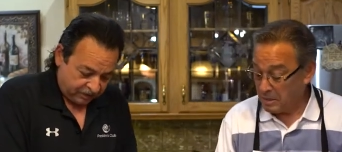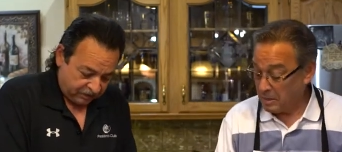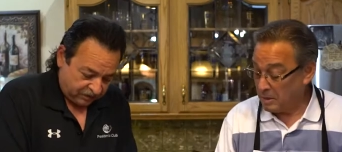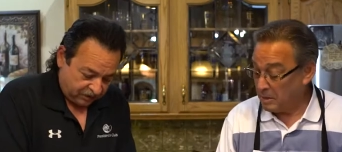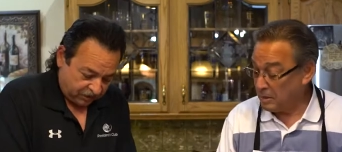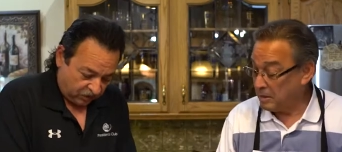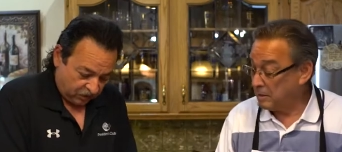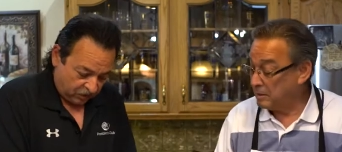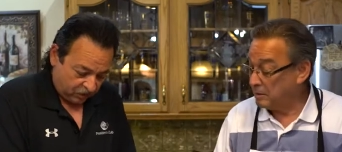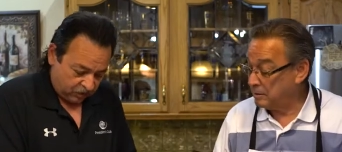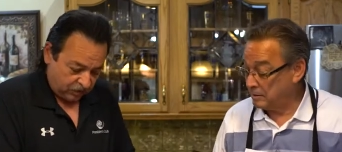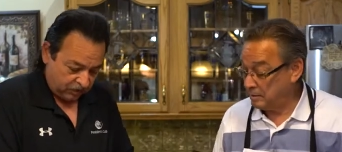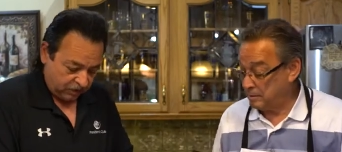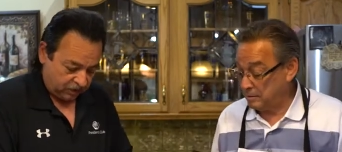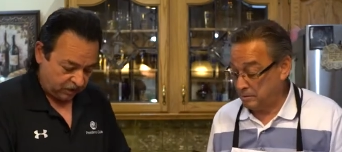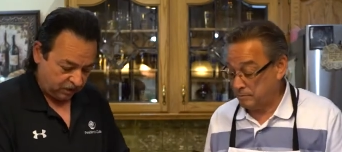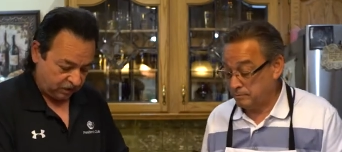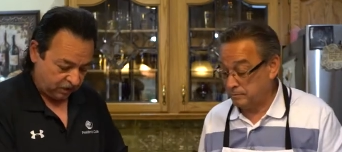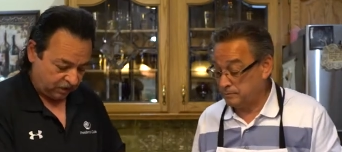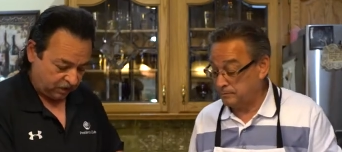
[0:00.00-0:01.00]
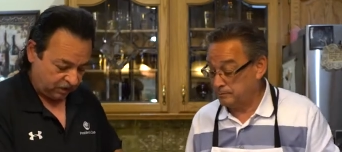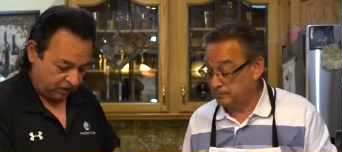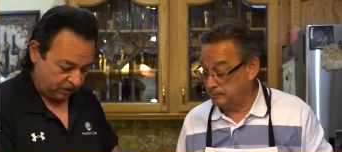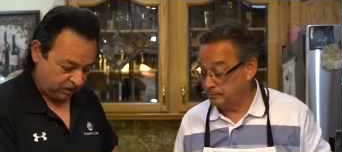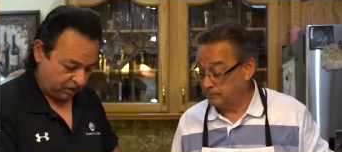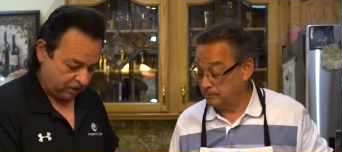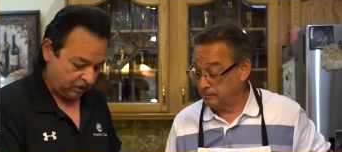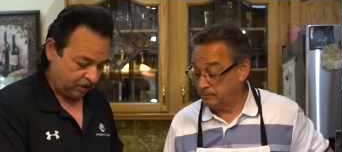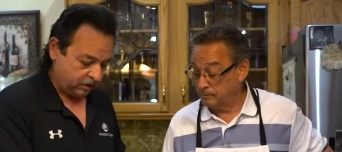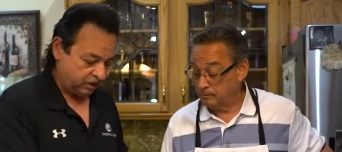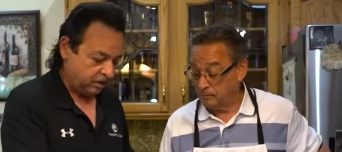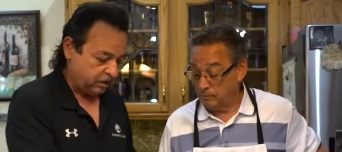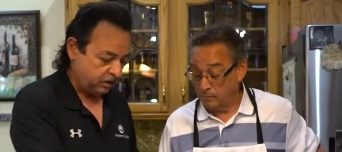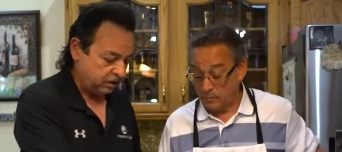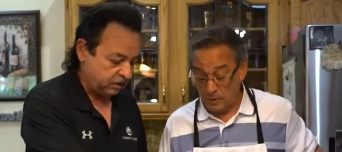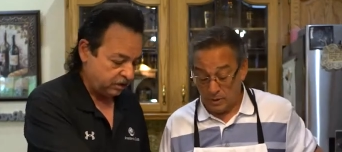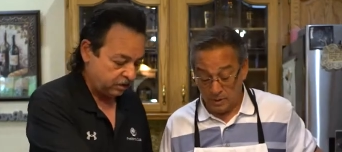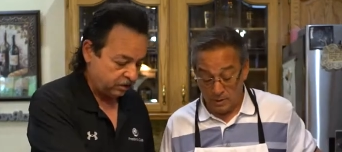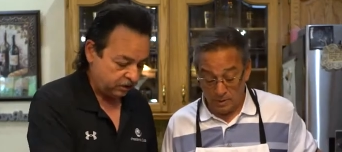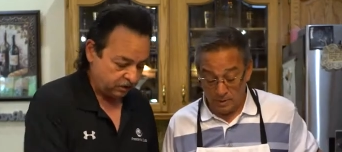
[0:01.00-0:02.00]
Speaker 1: So a little
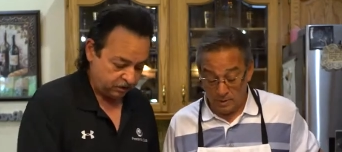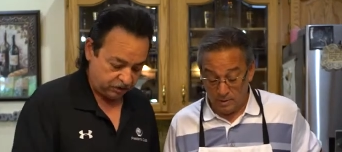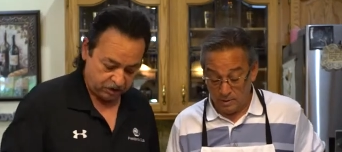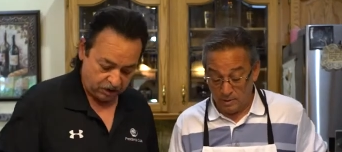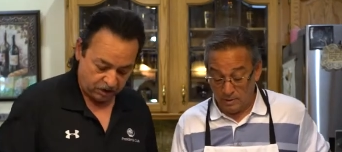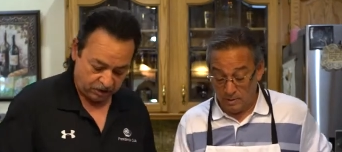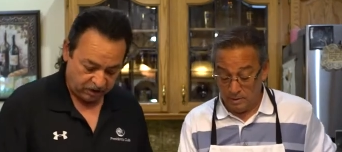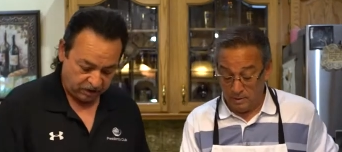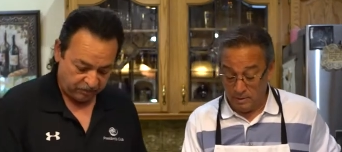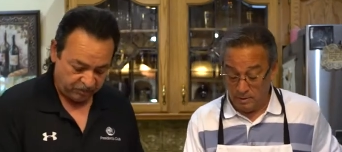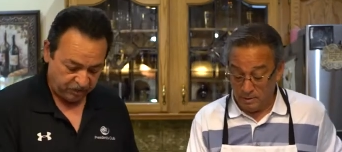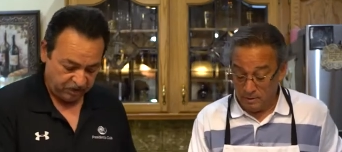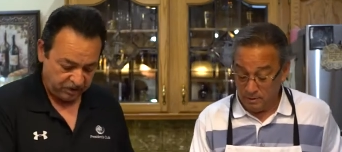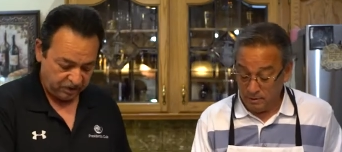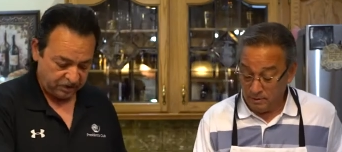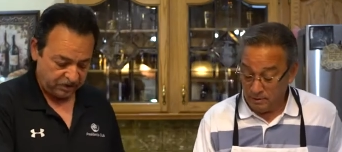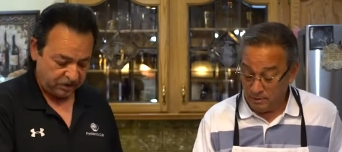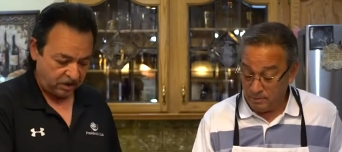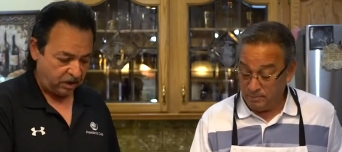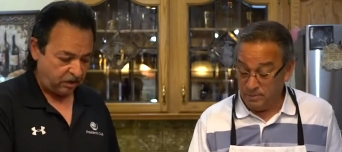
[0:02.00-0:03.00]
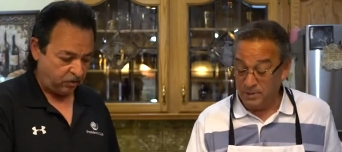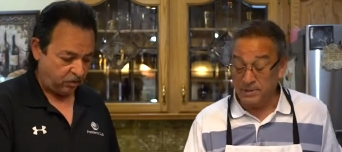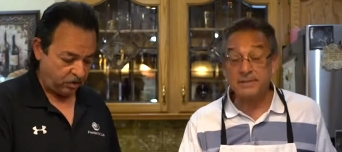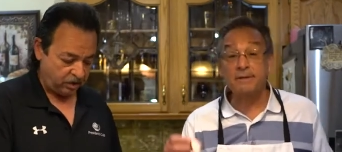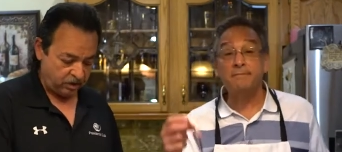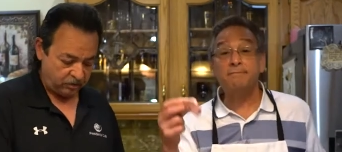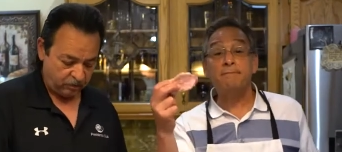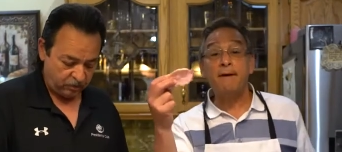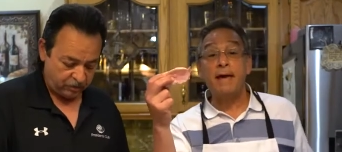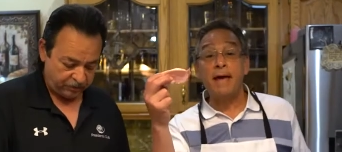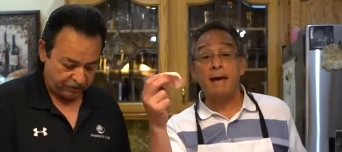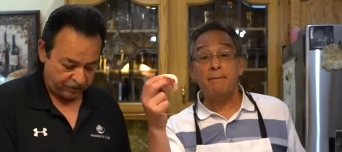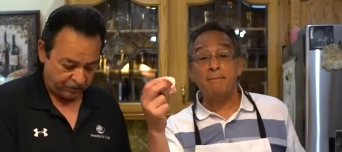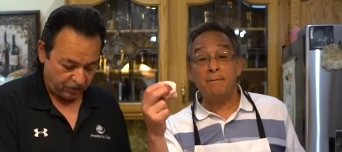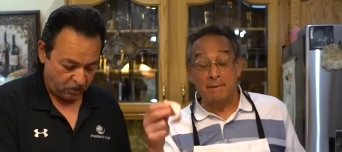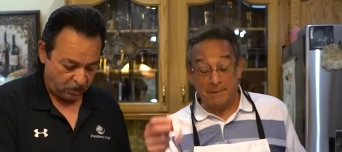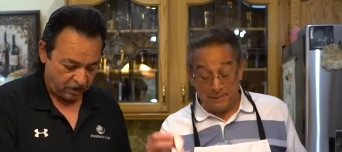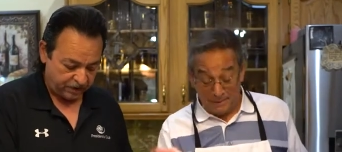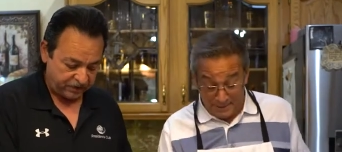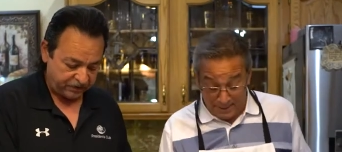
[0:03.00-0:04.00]
chunky piece there. Piece we'll, we'll throw
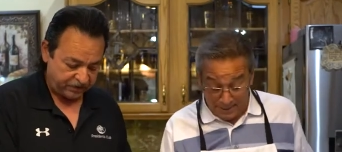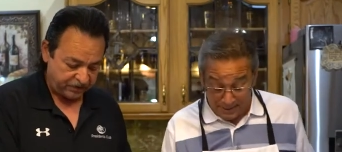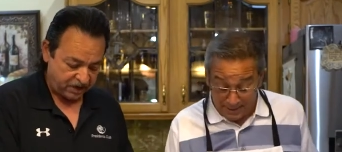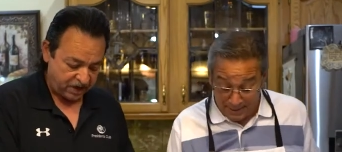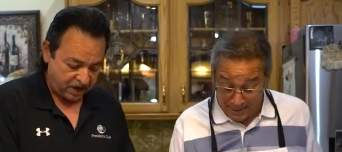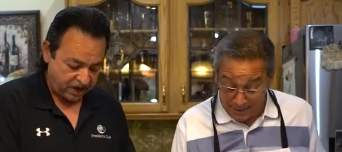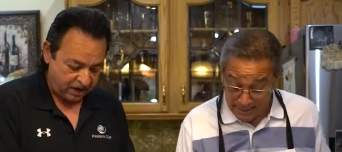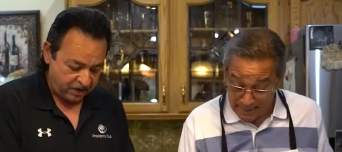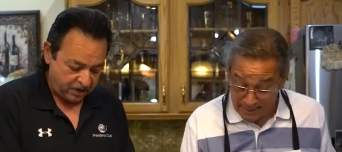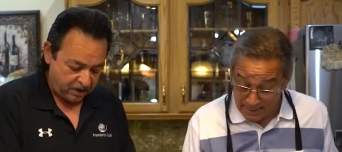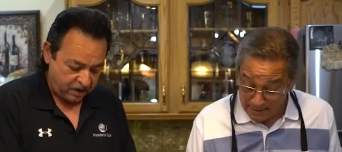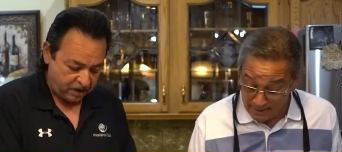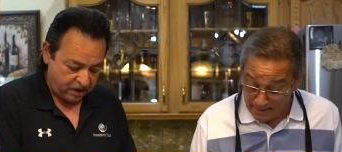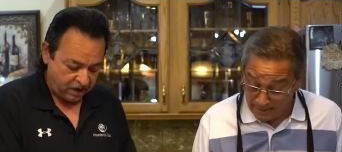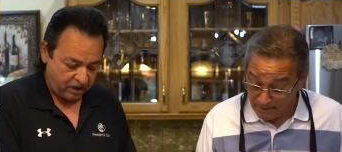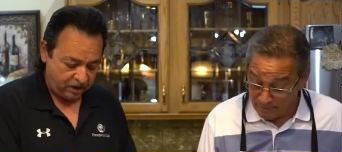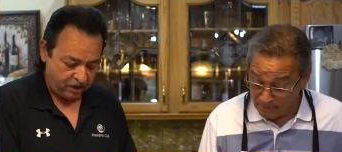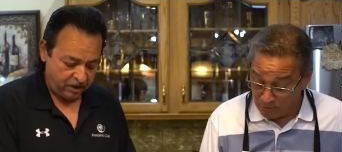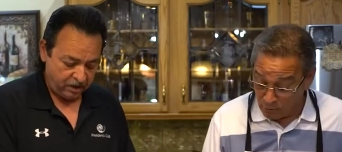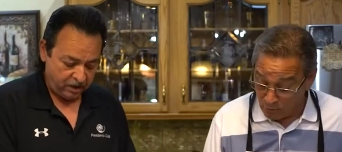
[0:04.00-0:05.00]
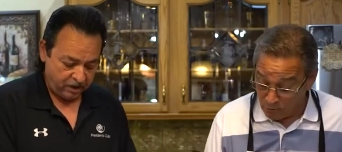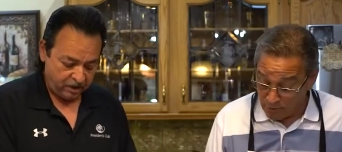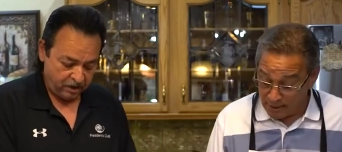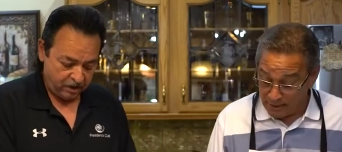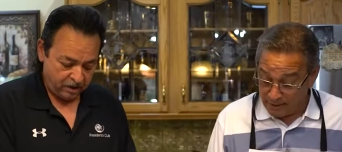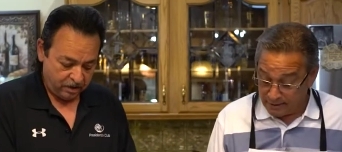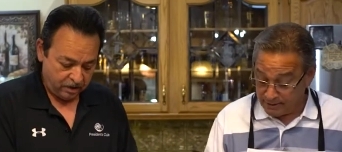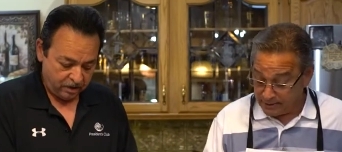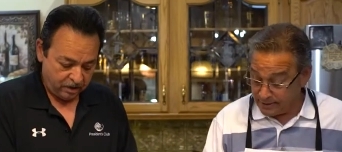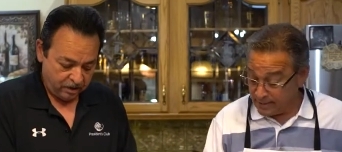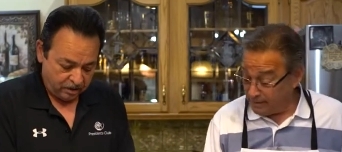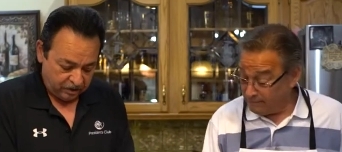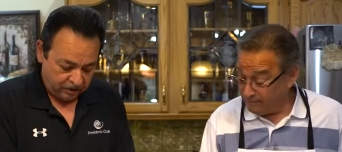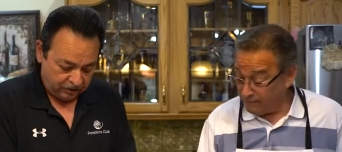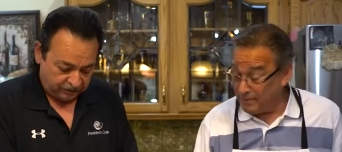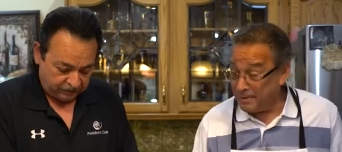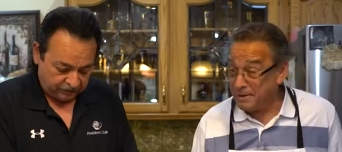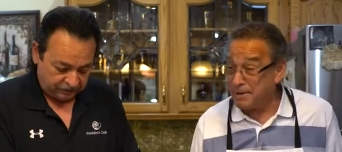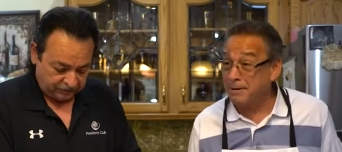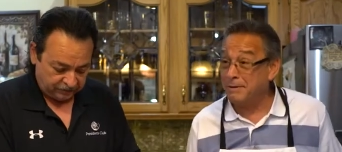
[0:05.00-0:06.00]
on the side here.
Speaker 2: We'll throw it on the side
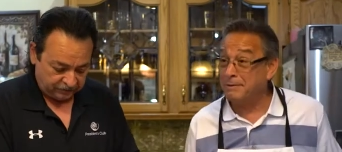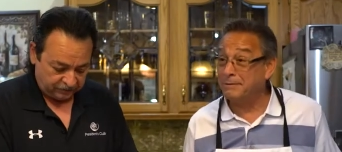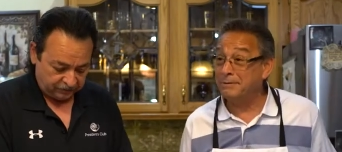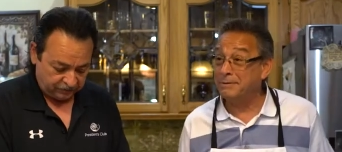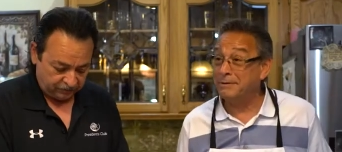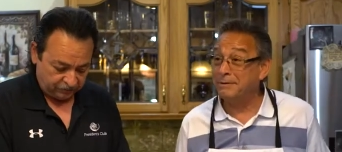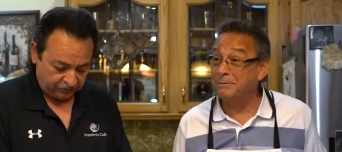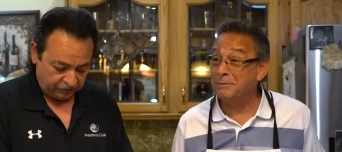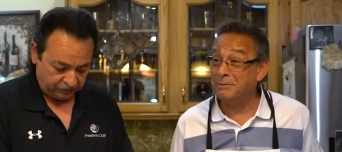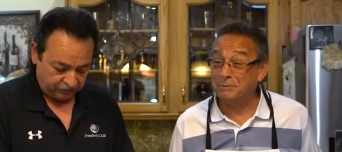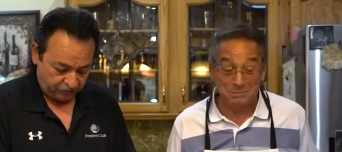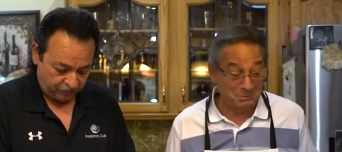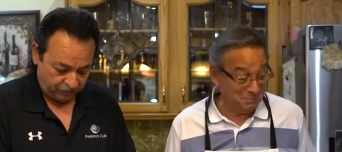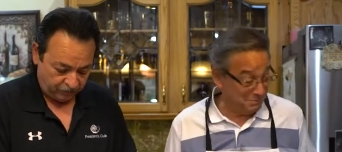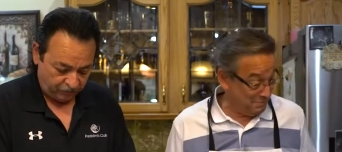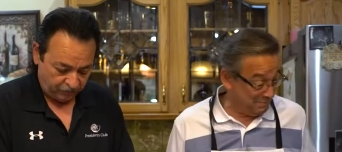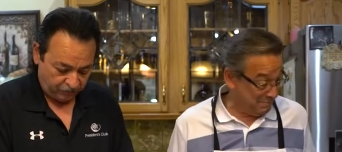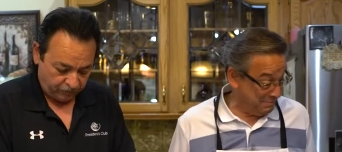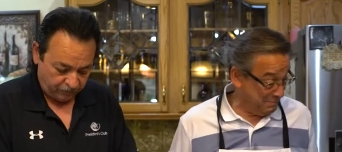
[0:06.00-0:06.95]
for now, and then we'll,